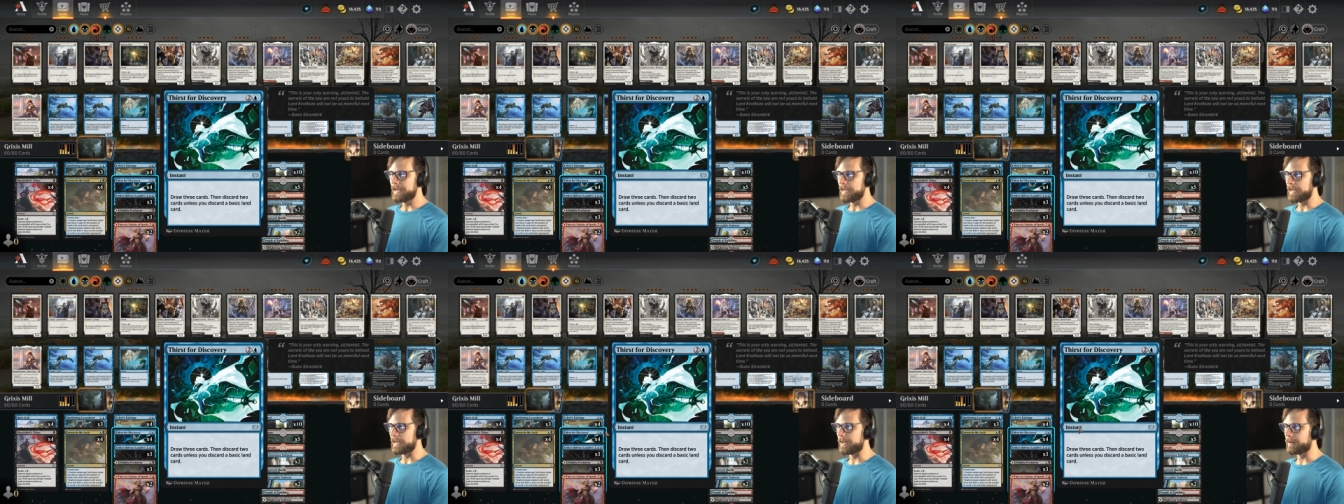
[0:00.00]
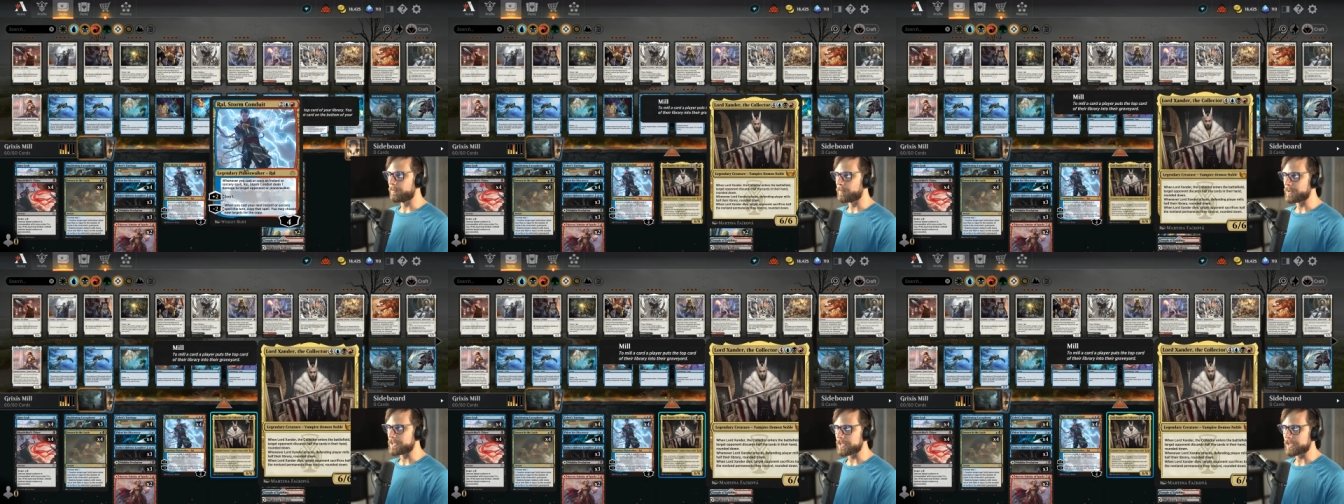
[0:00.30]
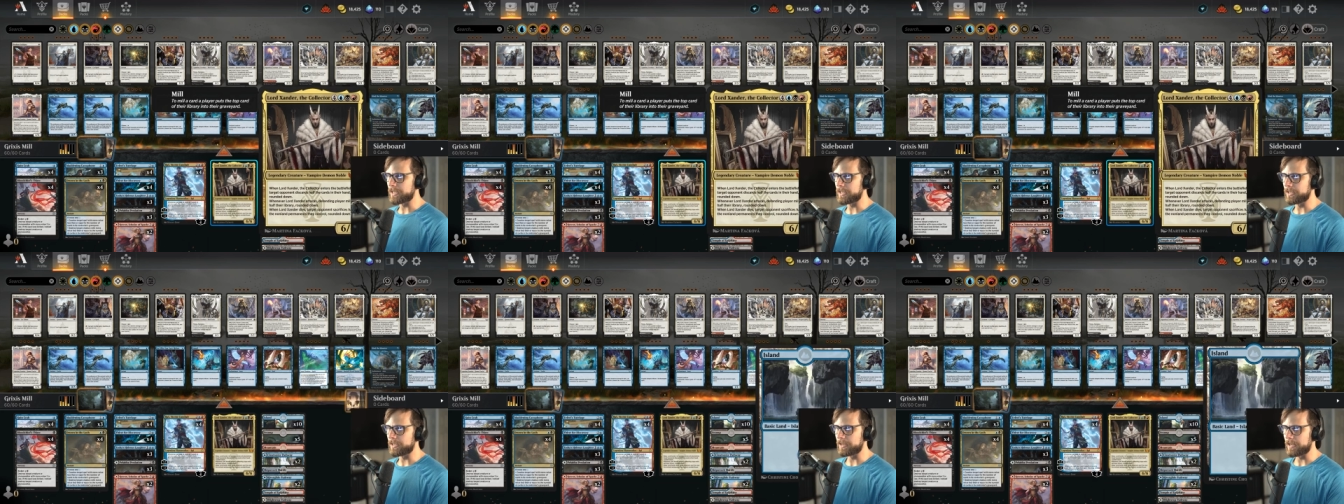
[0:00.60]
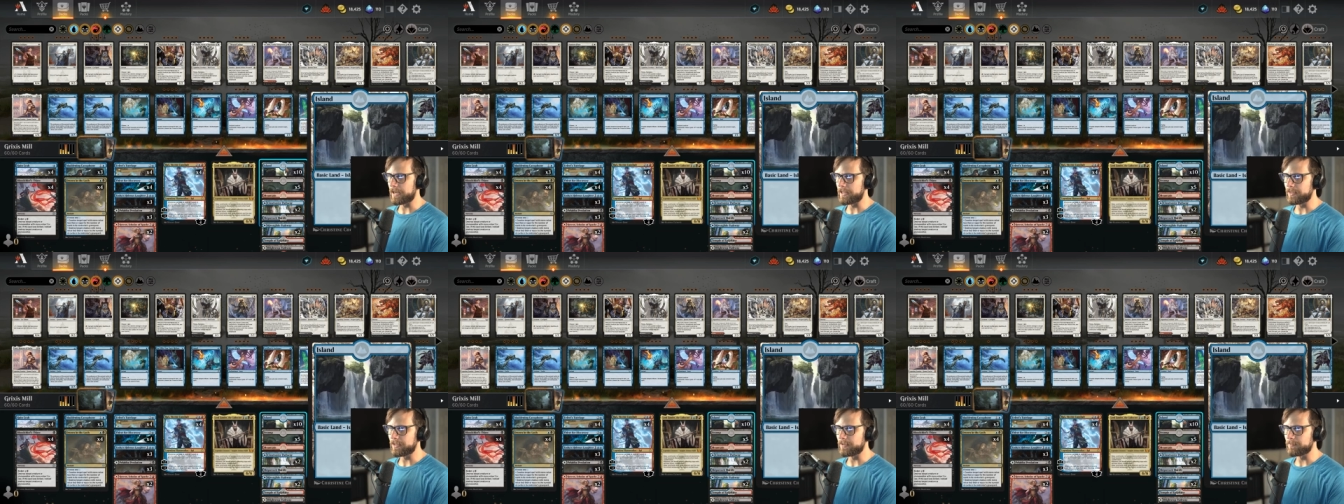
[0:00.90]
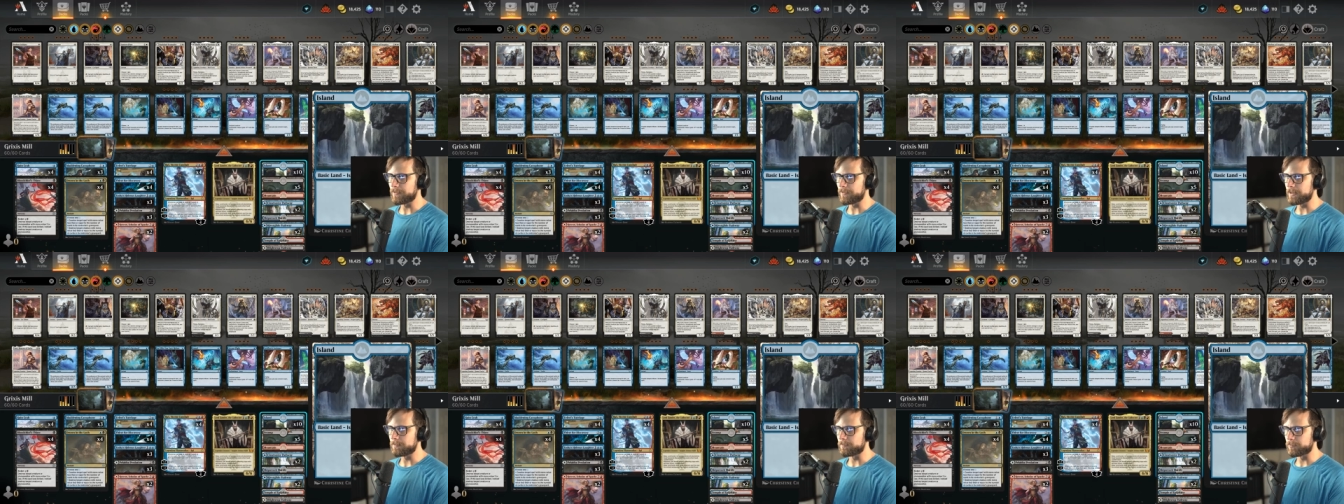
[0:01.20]
uh, which again, I
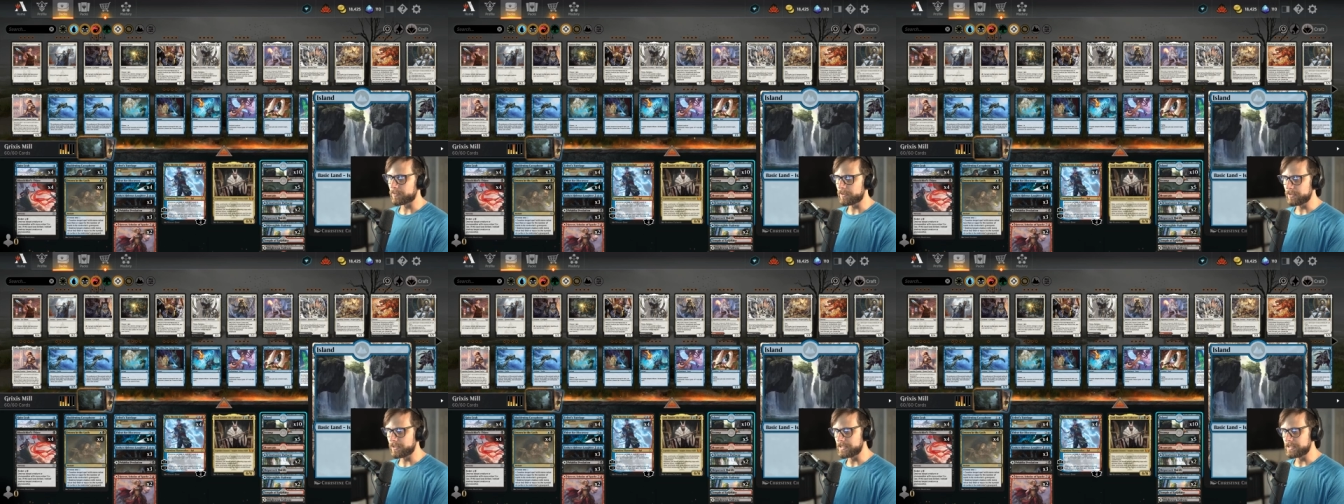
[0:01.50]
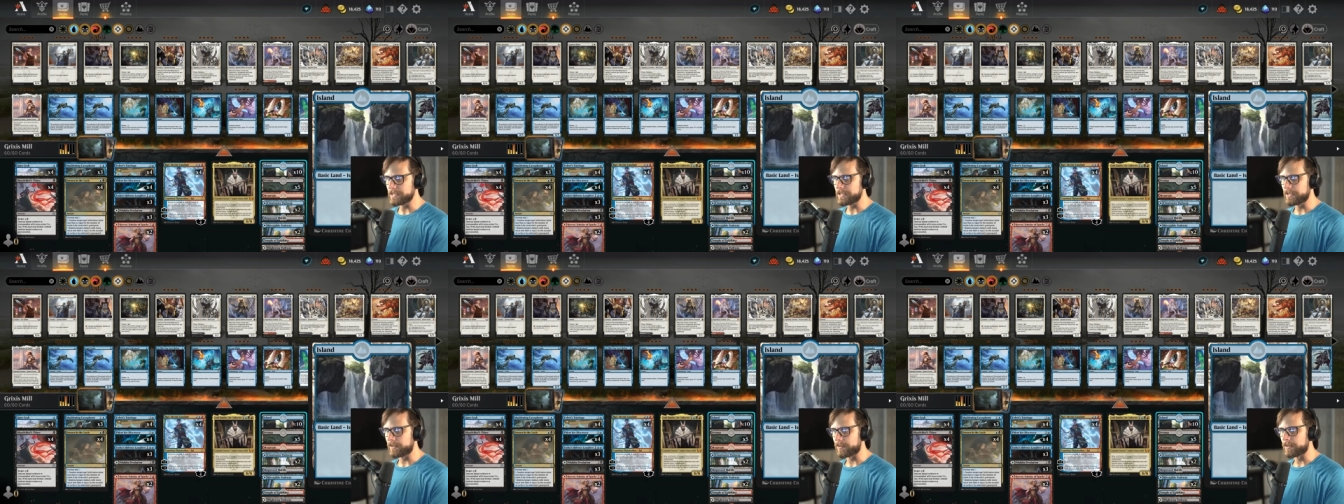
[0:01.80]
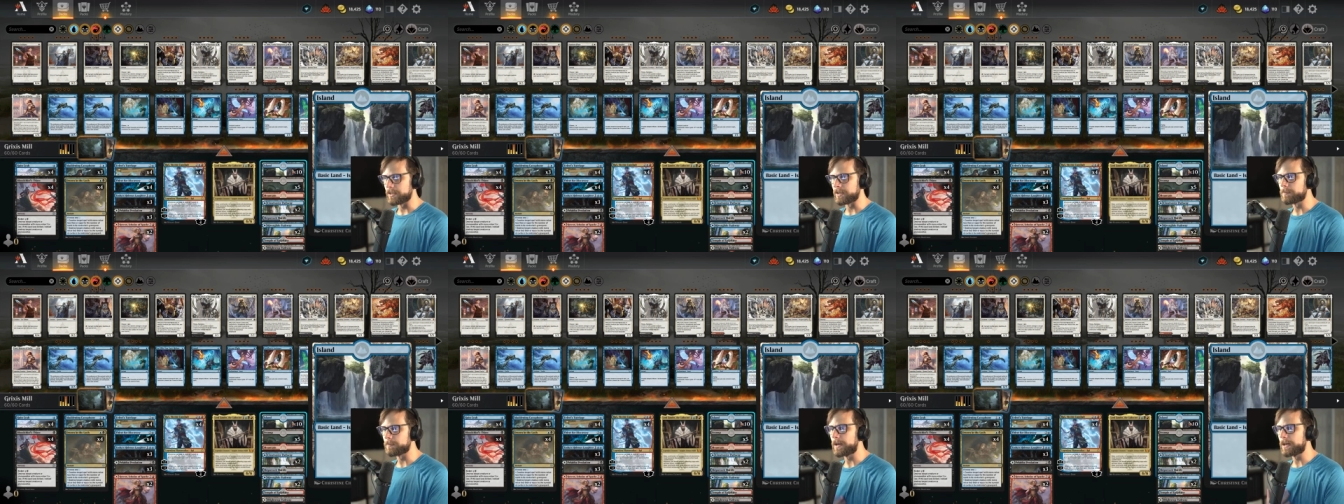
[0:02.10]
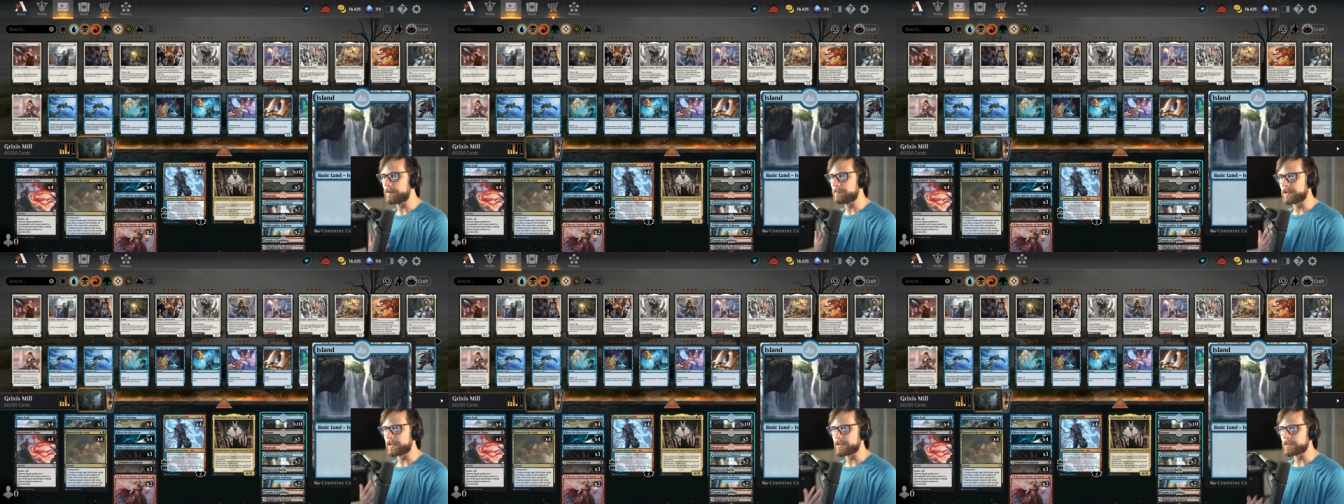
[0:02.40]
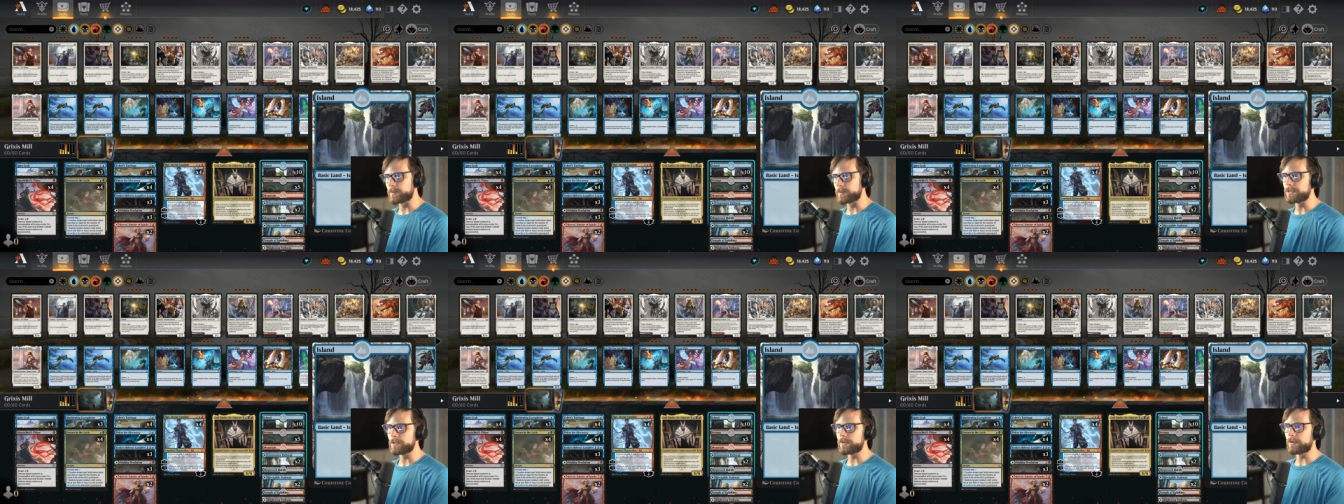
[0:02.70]
think Vamp really did think about
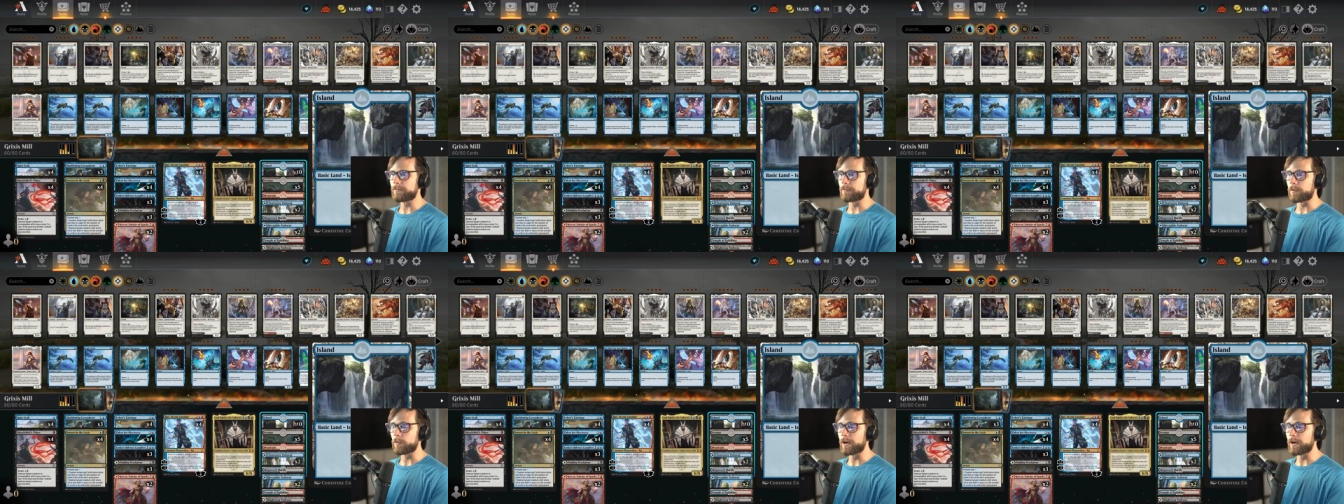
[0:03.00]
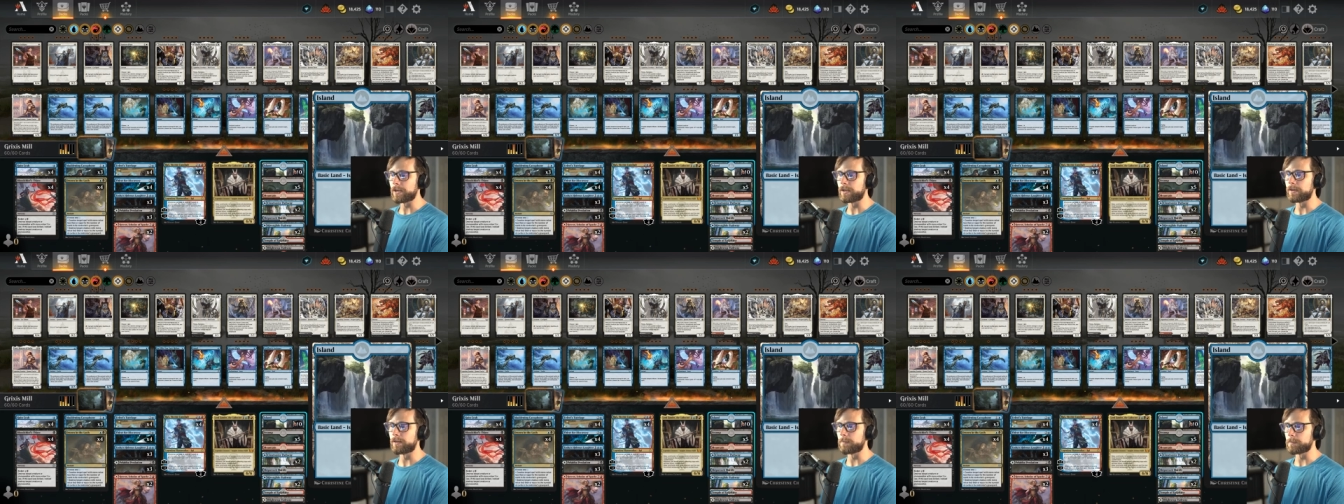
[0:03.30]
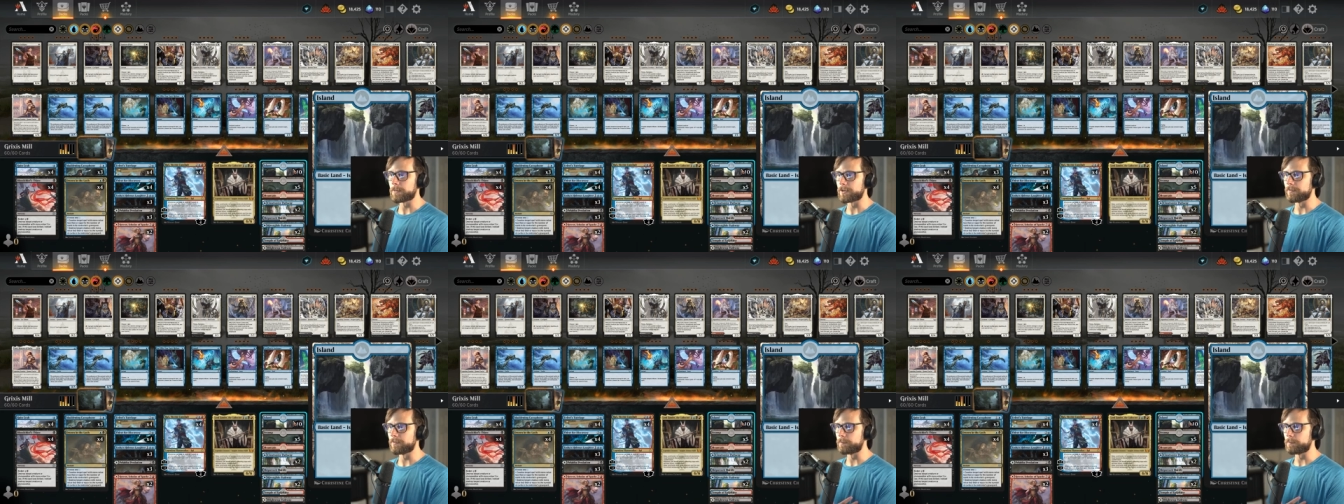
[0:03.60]
because we do have quite a number of